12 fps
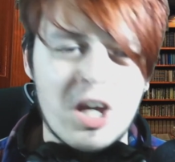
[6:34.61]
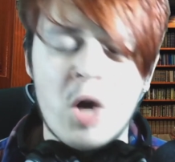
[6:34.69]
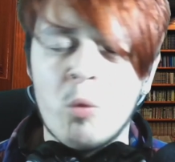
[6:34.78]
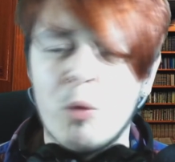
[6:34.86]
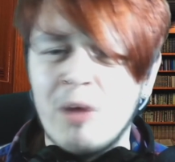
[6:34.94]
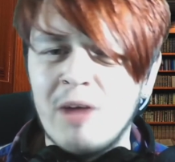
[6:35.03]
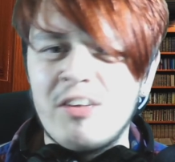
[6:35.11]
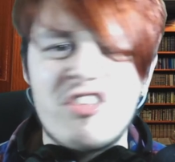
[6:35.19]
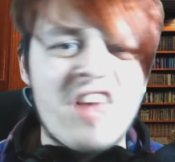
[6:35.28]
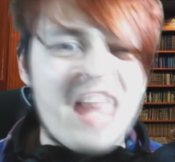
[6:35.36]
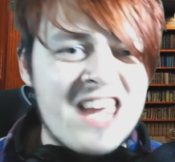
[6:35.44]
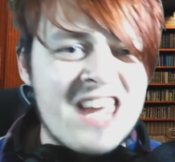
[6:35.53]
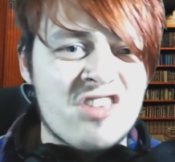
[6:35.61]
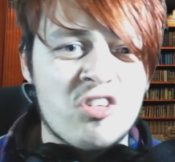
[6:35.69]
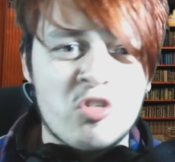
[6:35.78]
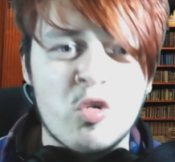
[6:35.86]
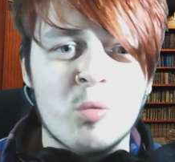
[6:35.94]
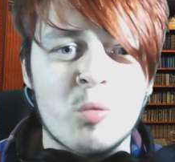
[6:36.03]
While this isn't
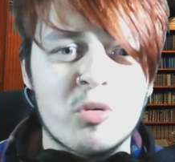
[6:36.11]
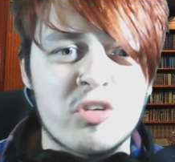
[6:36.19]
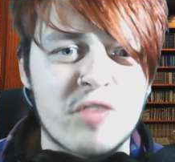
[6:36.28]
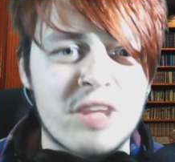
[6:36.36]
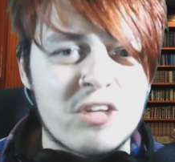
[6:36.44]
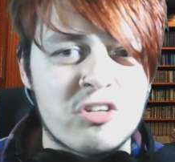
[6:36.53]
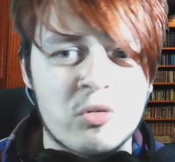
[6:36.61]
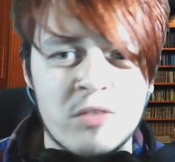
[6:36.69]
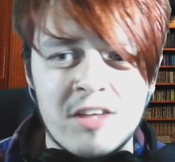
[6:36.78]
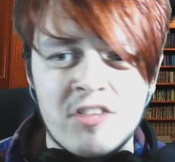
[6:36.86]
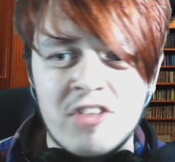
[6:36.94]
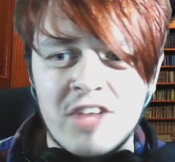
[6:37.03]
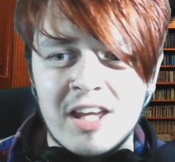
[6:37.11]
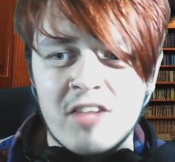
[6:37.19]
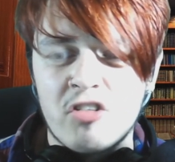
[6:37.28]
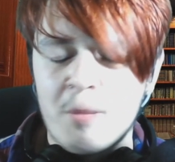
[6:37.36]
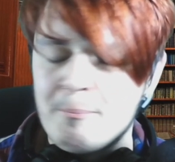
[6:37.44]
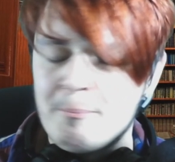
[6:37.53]
too much of an issue these days,
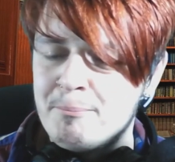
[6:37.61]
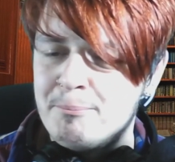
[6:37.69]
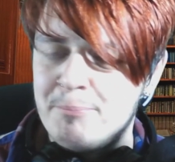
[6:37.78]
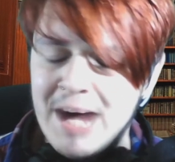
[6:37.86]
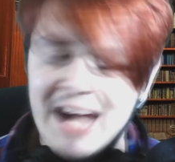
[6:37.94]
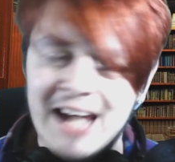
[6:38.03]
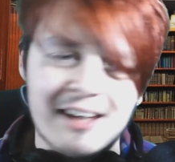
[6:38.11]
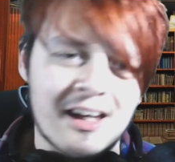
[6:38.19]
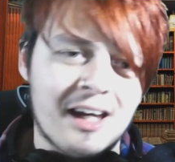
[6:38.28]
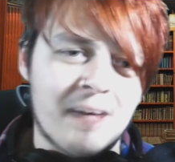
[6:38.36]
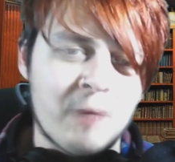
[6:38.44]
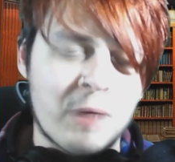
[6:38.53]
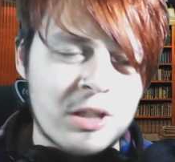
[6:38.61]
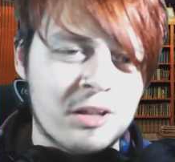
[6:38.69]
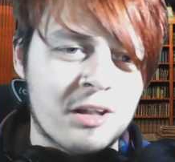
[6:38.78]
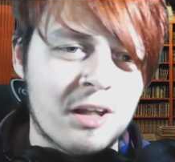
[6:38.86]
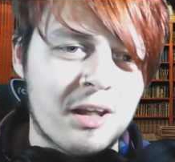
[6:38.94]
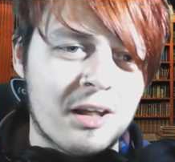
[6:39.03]
back when
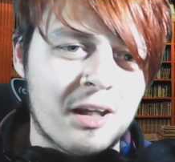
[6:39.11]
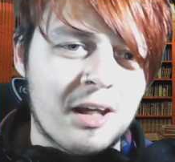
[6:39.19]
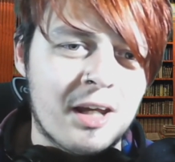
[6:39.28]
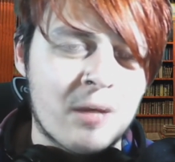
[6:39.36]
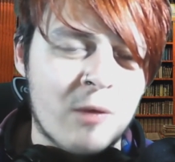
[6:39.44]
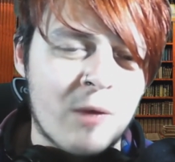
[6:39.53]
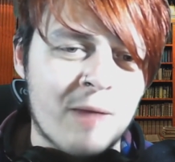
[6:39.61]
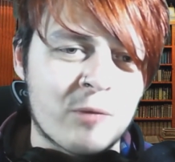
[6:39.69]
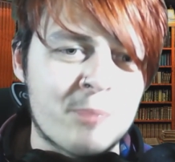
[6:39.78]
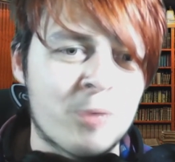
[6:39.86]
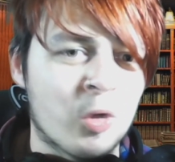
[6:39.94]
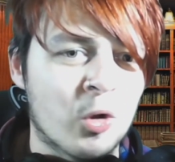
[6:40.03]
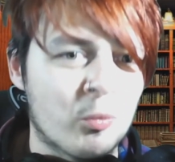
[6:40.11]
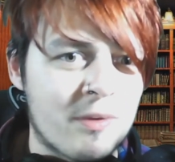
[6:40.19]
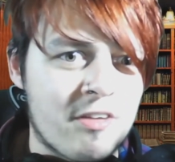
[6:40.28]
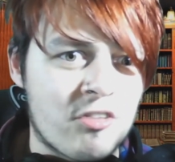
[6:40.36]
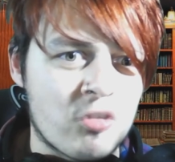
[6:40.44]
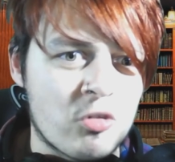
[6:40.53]
in around Reborn, when
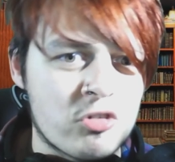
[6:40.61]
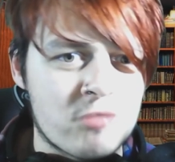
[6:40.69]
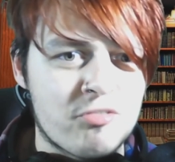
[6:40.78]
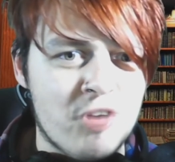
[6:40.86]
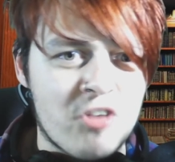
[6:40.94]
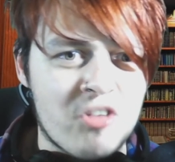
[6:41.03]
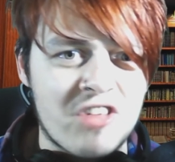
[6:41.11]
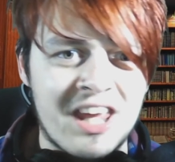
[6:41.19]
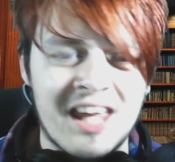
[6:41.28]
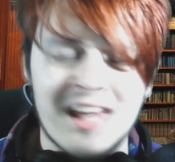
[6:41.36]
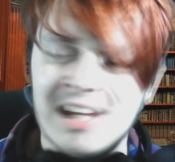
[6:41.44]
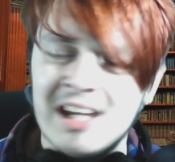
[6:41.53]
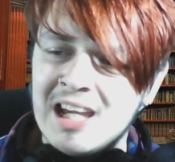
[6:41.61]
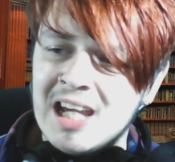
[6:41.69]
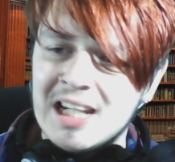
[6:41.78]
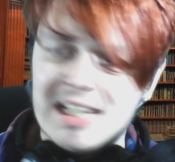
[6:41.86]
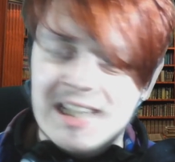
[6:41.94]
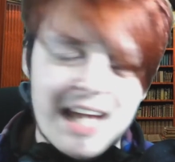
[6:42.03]
this dungeon first hit,
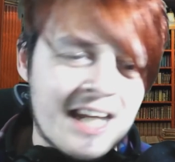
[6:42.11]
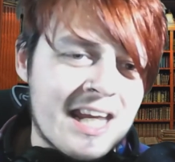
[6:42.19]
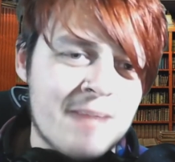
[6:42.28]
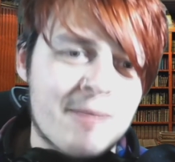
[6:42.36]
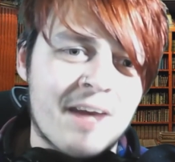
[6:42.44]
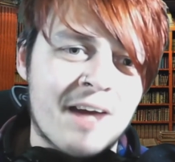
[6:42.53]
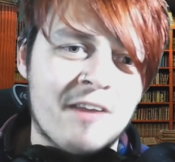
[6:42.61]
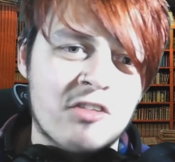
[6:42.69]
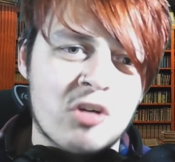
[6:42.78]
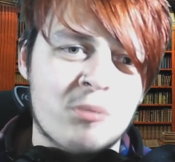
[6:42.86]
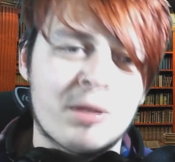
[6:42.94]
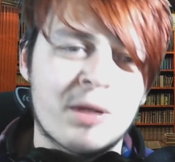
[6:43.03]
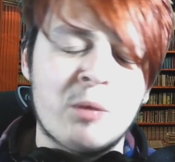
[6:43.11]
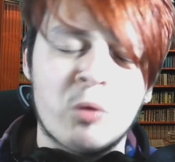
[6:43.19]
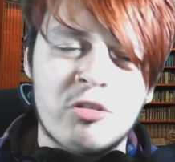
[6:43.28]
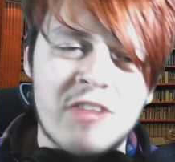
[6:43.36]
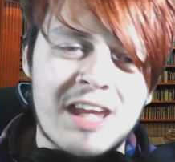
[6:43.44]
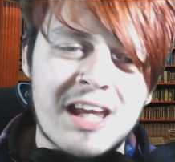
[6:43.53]
getting hit by that Tonberry would
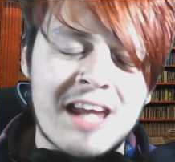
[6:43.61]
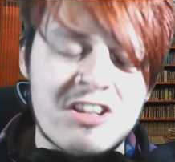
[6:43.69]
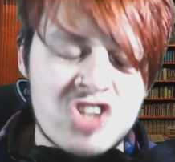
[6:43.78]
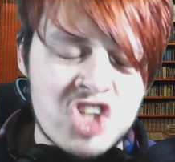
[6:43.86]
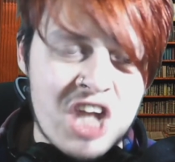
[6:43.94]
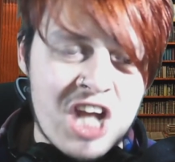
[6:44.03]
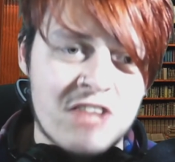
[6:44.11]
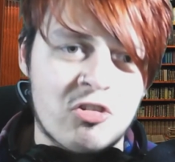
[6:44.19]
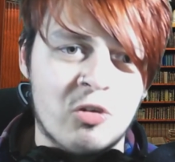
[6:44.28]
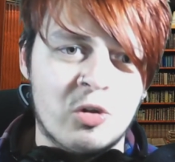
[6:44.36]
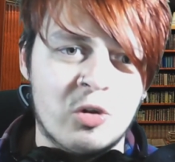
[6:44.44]
take a shed ton of